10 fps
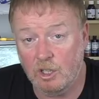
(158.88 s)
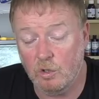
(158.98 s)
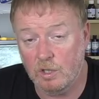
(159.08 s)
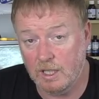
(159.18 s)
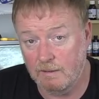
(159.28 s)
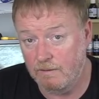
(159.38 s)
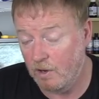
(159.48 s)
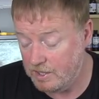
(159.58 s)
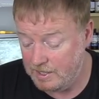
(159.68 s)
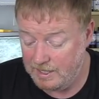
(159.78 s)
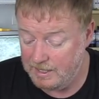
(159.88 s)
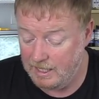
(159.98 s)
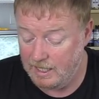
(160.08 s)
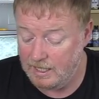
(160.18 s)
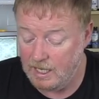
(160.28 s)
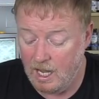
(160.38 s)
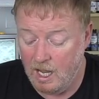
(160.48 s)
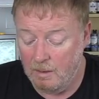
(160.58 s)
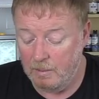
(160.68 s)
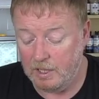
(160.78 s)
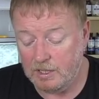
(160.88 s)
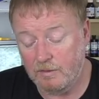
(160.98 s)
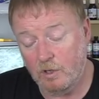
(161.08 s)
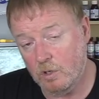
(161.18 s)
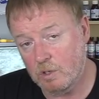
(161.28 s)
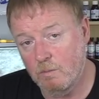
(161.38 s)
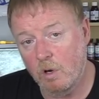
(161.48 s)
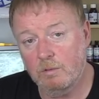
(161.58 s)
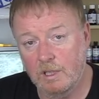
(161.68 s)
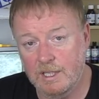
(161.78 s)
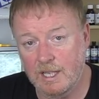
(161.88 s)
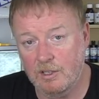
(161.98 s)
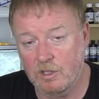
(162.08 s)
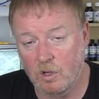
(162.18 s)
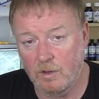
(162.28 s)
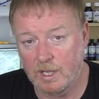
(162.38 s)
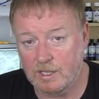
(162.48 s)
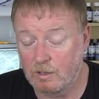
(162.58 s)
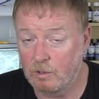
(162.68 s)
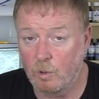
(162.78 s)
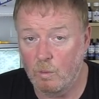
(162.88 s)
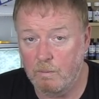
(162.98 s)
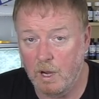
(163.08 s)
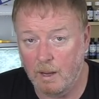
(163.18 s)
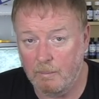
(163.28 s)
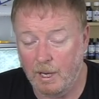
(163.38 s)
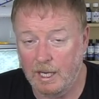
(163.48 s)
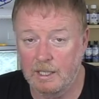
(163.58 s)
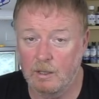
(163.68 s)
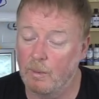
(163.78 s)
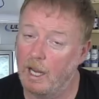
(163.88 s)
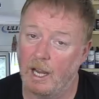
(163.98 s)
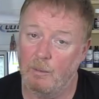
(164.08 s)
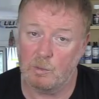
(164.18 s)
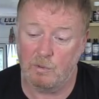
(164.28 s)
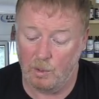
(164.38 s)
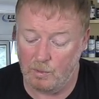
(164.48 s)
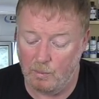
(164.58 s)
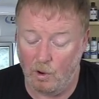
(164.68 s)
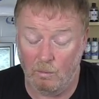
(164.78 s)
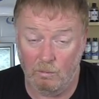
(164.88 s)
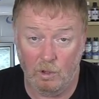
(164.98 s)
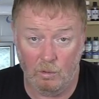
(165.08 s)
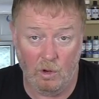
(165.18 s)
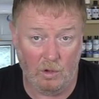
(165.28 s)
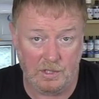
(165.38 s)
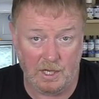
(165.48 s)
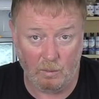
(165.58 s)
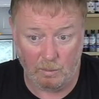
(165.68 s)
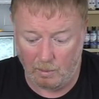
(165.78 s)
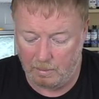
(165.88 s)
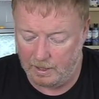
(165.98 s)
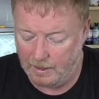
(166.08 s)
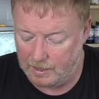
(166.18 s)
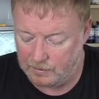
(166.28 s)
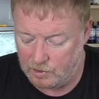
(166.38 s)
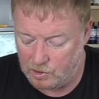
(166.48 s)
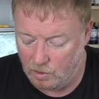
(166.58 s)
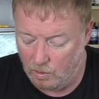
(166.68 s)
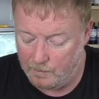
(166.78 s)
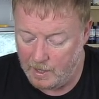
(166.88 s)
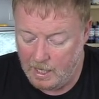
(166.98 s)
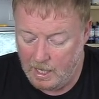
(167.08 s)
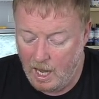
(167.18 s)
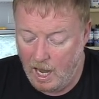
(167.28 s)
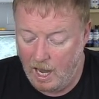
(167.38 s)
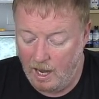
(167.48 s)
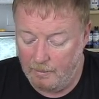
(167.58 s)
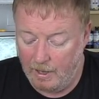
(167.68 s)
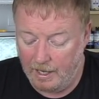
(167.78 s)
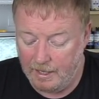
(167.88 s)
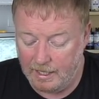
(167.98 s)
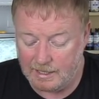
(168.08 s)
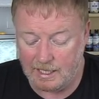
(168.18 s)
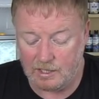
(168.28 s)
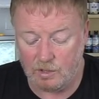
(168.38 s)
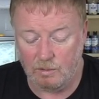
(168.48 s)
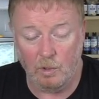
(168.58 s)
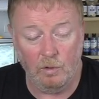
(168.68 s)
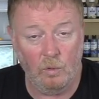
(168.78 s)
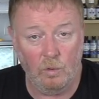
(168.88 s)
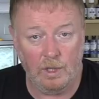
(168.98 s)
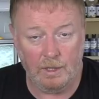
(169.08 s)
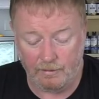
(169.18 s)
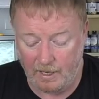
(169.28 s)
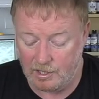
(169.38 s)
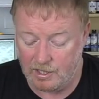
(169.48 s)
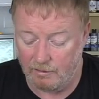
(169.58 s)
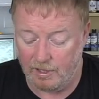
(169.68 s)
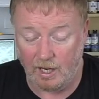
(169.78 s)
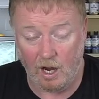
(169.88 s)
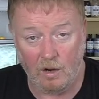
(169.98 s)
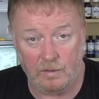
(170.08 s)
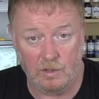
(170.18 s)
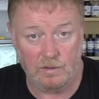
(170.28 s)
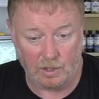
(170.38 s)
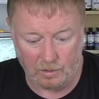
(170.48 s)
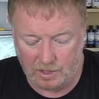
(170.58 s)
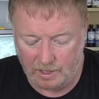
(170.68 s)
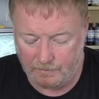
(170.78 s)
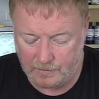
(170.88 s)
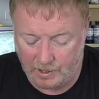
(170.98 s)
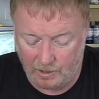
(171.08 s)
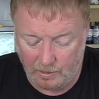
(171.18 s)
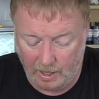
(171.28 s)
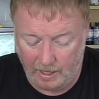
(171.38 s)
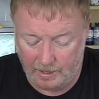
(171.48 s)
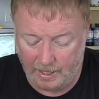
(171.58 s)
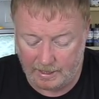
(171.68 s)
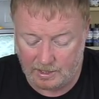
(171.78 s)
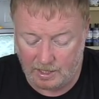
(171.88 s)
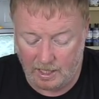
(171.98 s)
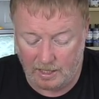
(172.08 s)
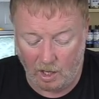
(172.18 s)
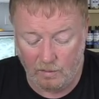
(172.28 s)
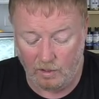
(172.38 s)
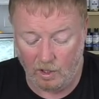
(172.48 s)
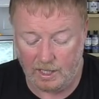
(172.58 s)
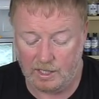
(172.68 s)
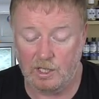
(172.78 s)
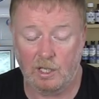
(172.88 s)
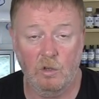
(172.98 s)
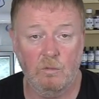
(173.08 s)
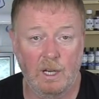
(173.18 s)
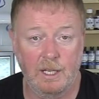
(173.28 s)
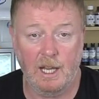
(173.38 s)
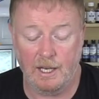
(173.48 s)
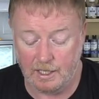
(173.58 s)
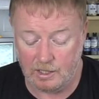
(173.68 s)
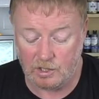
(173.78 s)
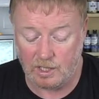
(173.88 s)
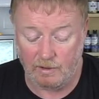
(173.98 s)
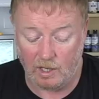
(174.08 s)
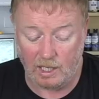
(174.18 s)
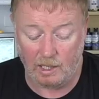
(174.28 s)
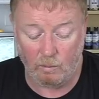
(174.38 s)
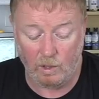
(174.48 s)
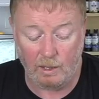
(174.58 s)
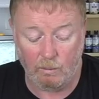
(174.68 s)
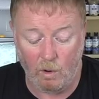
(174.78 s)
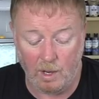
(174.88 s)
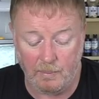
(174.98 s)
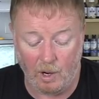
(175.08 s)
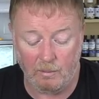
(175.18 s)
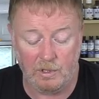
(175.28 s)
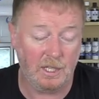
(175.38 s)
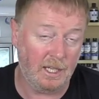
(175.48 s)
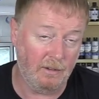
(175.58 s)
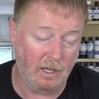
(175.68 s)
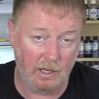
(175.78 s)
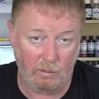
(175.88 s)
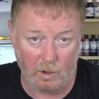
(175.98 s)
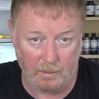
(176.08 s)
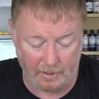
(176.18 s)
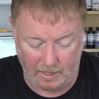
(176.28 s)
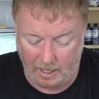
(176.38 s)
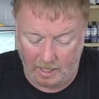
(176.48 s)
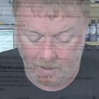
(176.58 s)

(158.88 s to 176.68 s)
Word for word: good advice indeed, because if you've got some mold release agent on there still, your uh, paint, no matter how much primer you put on, will not settle properly, that's for sure. Um, and then it says to remove all the flash and everything after you've soaked tip. So uh, that uh, overnight is a good way, and then just give it a little wipe. I would say give it a little wipe uh,